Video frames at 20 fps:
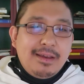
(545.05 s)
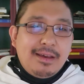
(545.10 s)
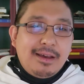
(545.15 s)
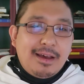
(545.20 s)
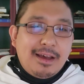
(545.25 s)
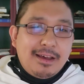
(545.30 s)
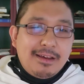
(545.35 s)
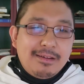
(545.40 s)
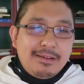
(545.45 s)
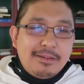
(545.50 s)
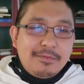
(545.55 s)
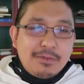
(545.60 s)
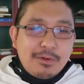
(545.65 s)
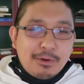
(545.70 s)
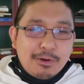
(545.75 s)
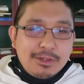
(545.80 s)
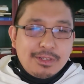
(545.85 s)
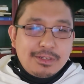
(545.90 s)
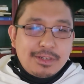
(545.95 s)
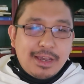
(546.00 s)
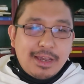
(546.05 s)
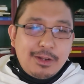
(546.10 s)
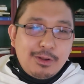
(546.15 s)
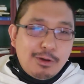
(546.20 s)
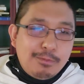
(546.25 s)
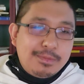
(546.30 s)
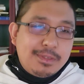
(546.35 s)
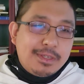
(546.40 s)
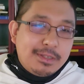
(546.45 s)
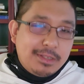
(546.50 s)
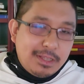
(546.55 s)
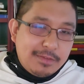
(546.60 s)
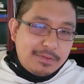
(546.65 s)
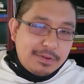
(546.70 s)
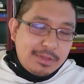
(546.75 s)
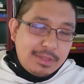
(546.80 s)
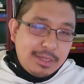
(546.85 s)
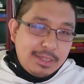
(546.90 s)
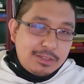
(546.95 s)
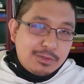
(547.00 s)
Of course, I had hoped to
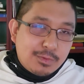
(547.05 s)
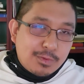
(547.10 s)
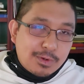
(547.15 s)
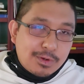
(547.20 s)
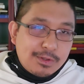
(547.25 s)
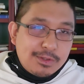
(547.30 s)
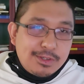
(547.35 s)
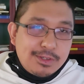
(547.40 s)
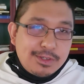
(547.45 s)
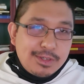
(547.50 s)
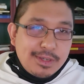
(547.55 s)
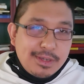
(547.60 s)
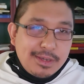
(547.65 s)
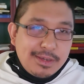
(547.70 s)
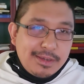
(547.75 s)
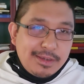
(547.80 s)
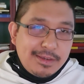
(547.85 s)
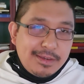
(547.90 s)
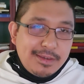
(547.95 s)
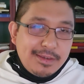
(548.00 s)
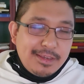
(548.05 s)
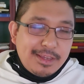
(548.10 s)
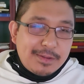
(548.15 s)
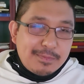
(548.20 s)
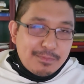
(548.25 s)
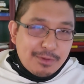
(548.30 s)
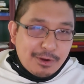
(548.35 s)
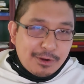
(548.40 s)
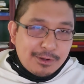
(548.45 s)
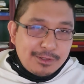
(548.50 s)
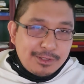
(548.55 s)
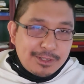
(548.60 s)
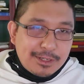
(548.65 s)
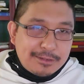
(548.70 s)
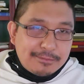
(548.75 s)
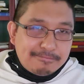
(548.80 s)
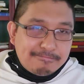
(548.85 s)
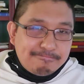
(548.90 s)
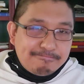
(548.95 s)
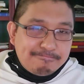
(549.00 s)
deliver these words in person.